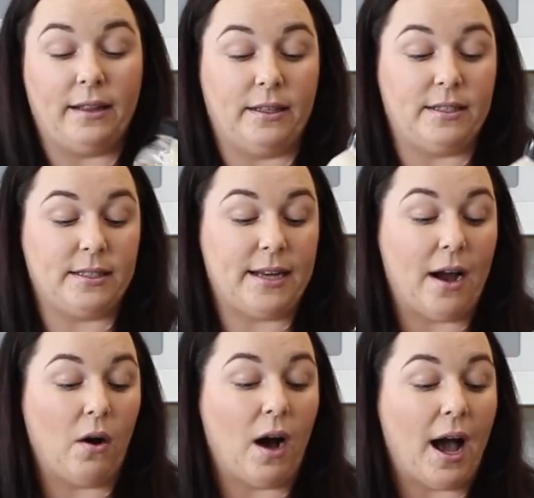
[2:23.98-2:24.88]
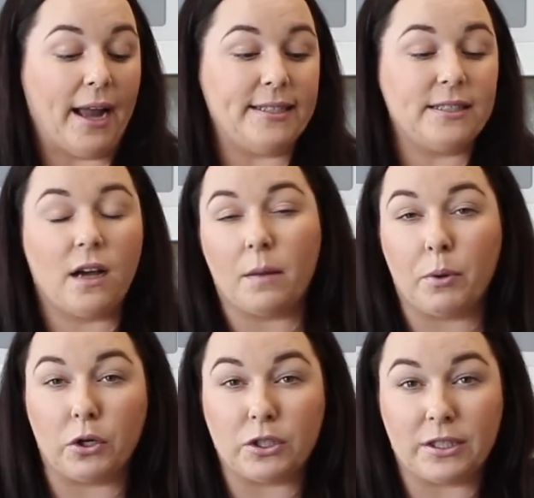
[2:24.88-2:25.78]
Island. Now, I did not
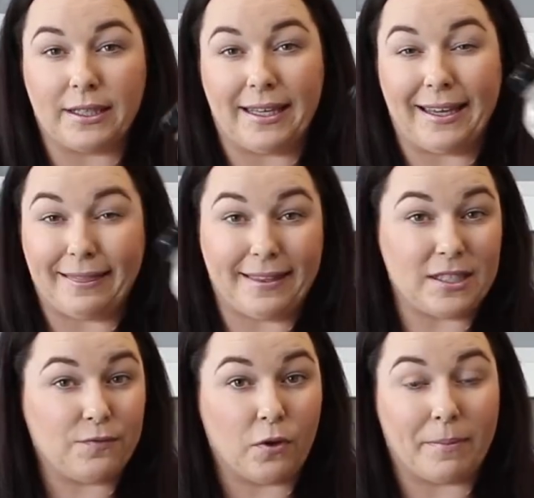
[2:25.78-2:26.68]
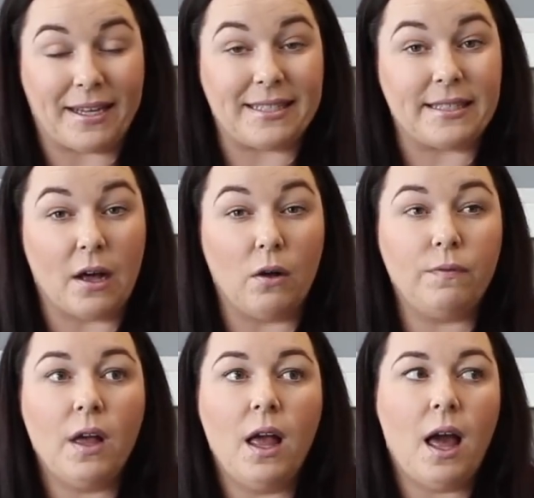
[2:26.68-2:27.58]
personally get this for
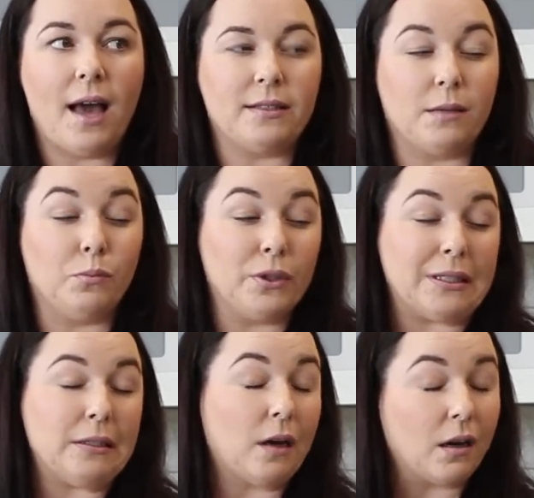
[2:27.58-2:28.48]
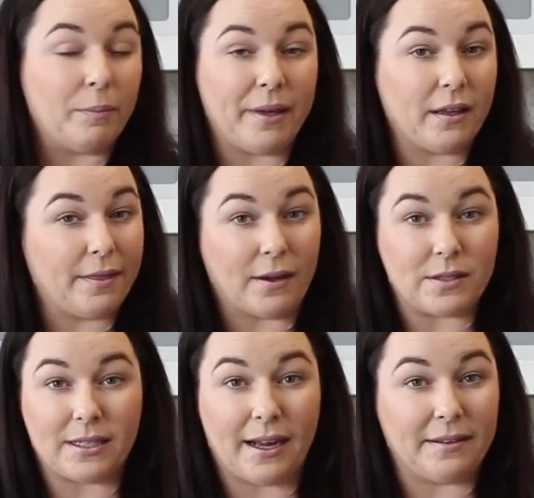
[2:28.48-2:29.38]
myself, as I'm really not a big
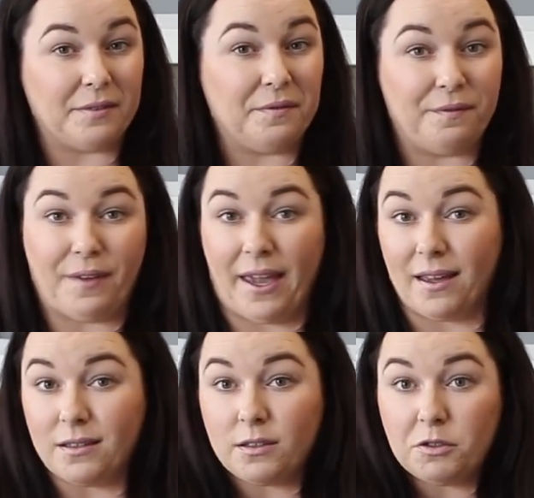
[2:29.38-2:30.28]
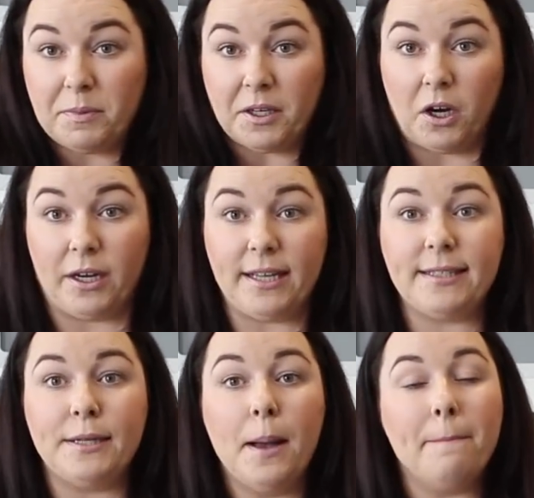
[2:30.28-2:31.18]
Thousand Island fan, to be
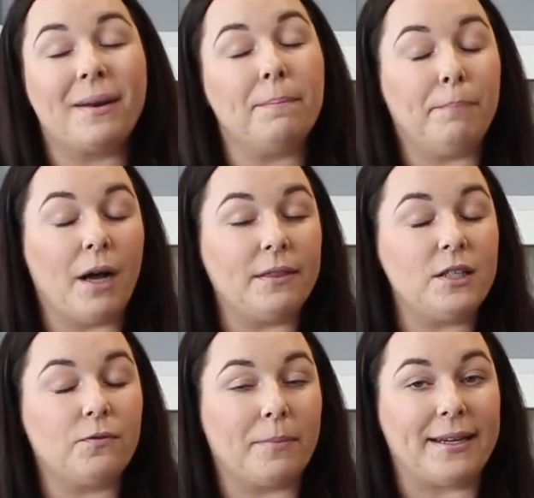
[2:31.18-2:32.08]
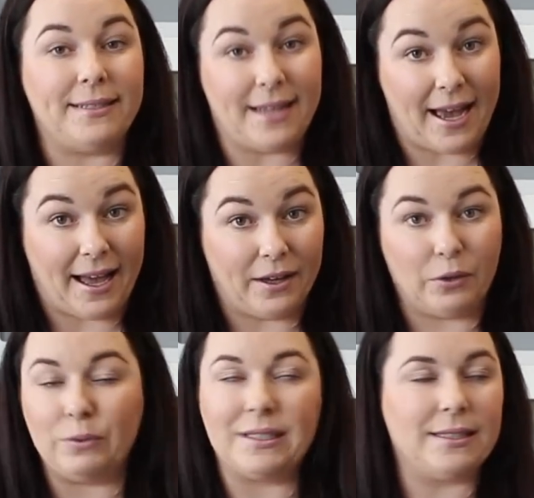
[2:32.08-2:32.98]
honest. But I bought this for my dad,
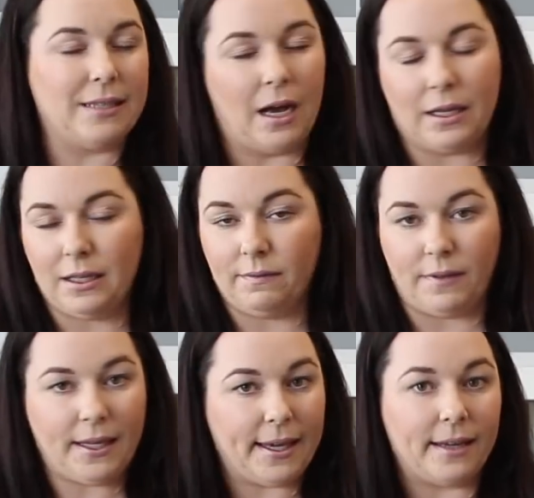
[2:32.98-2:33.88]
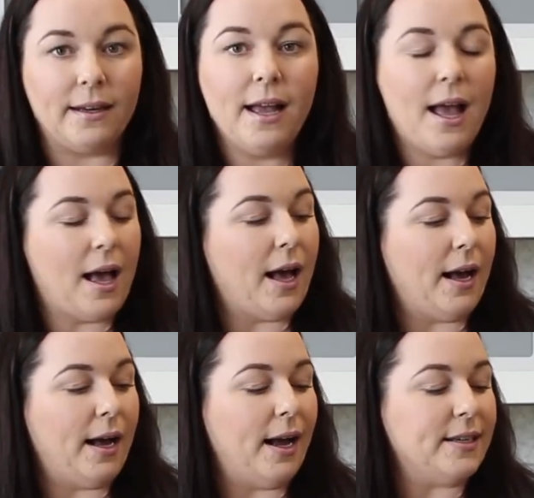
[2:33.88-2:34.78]
who does not eat vegan,
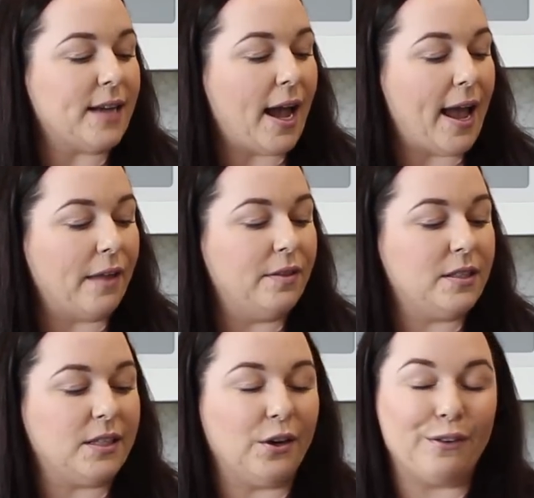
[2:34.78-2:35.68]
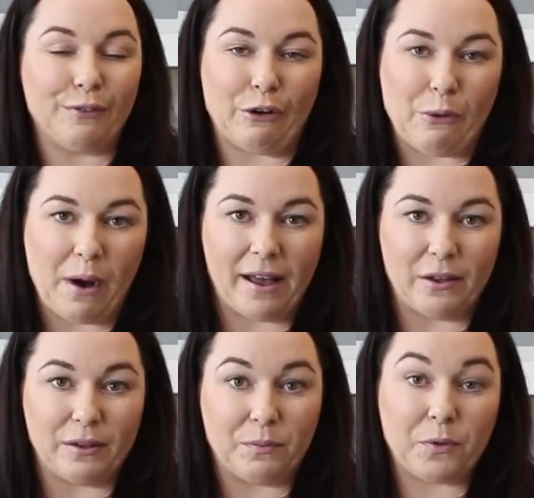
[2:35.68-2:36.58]
and I had this here for a
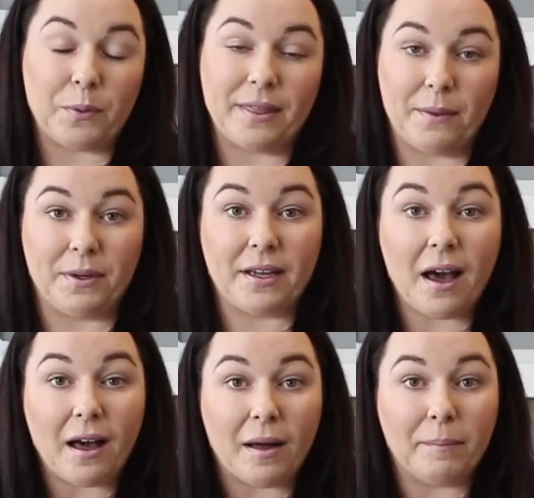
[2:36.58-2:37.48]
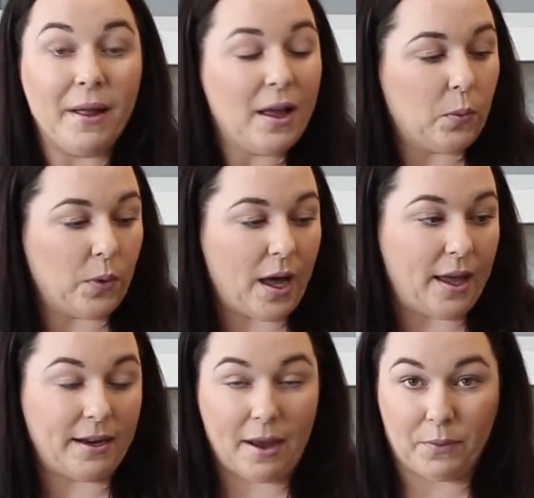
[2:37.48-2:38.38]
while, and for when they would come
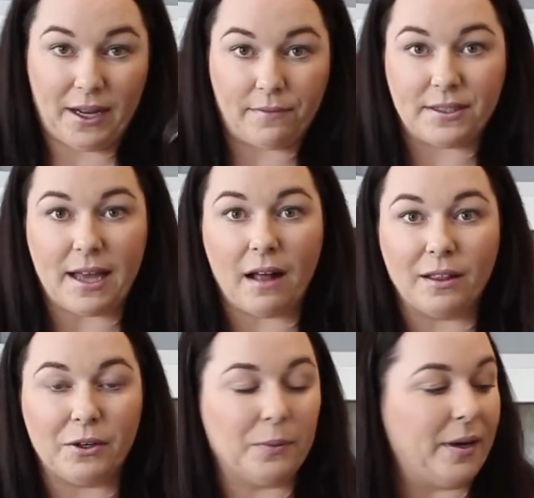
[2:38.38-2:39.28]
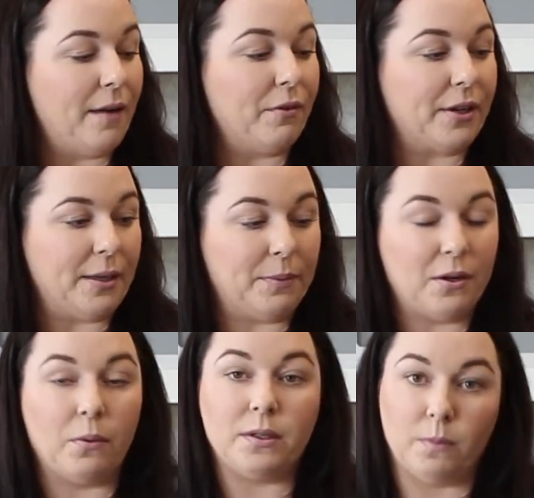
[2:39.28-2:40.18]
and we'd have salad or whatever, he would
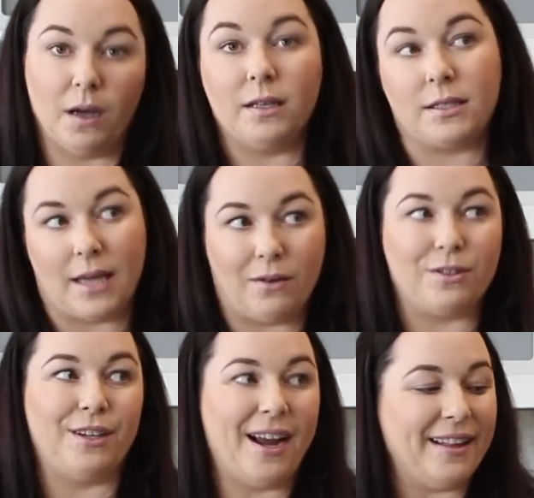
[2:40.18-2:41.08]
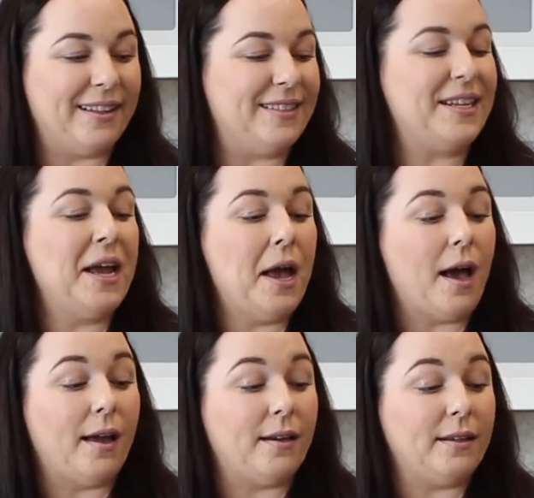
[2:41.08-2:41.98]
always want his Thousand Island,
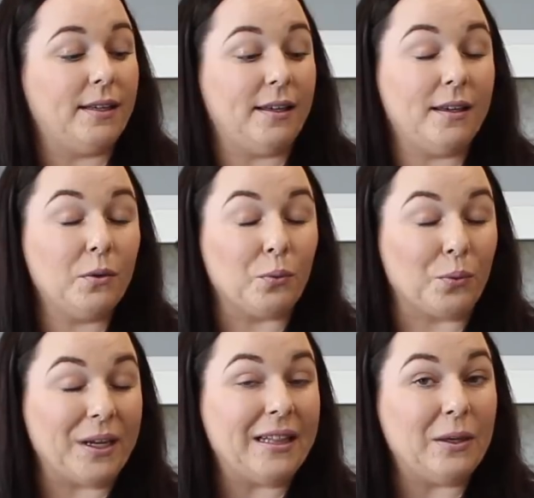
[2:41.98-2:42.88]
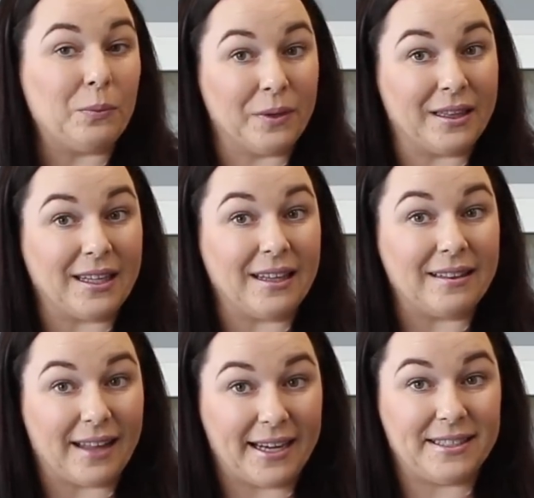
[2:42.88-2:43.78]
and he really, really
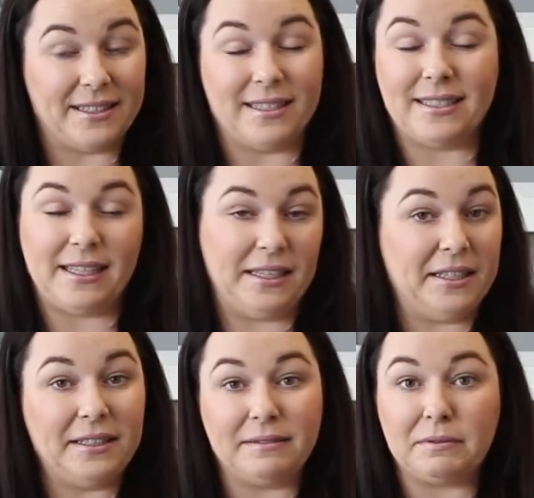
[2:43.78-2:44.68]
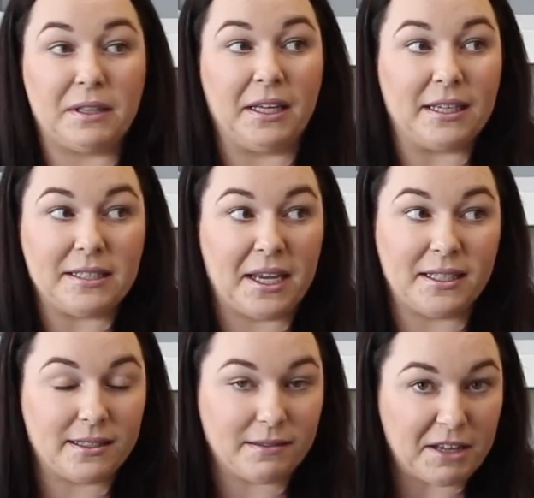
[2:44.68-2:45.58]
liked this. He didn't think it
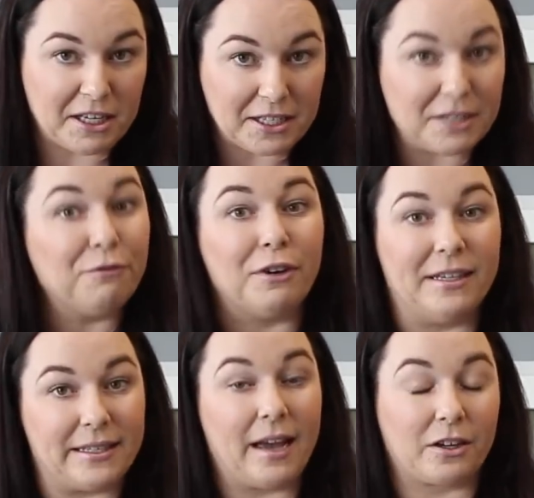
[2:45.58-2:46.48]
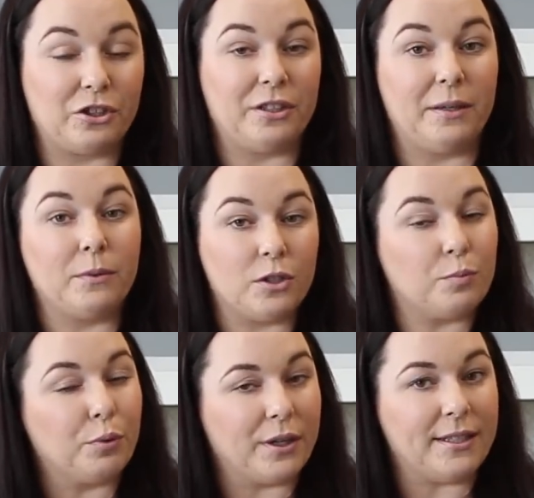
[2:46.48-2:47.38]
tasted any different, actually, which is
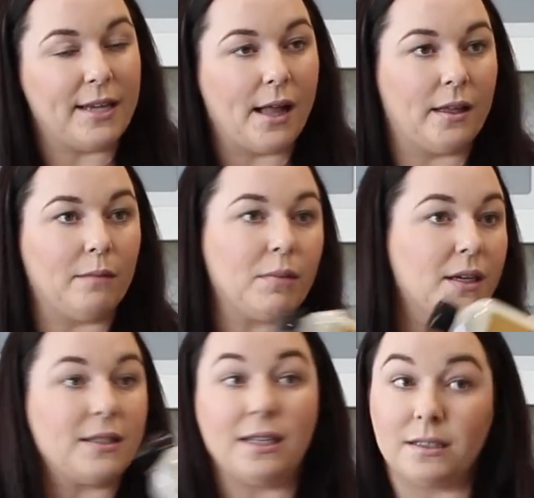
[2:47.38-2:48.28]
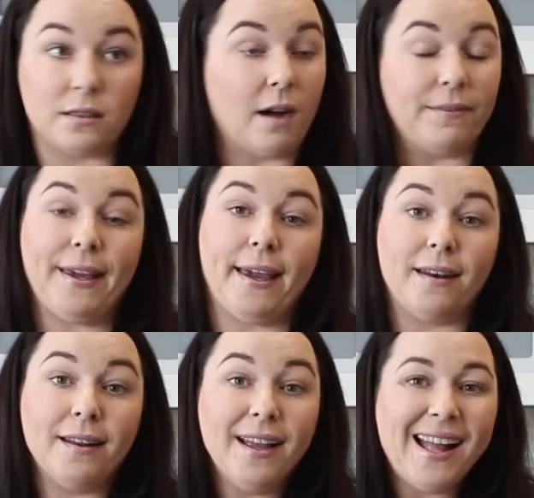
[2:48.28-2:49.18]
pretty telling because he is not
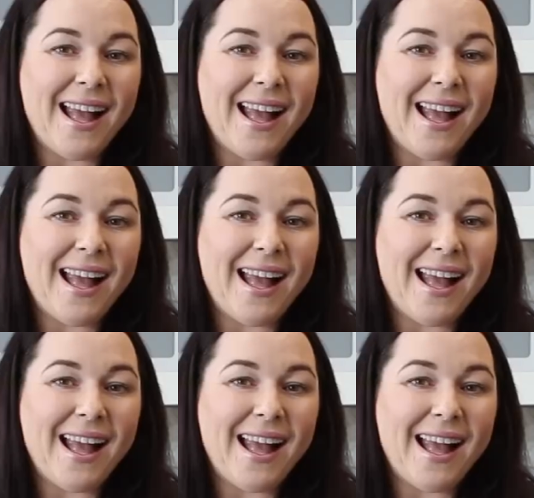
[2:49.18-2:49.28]
vegan.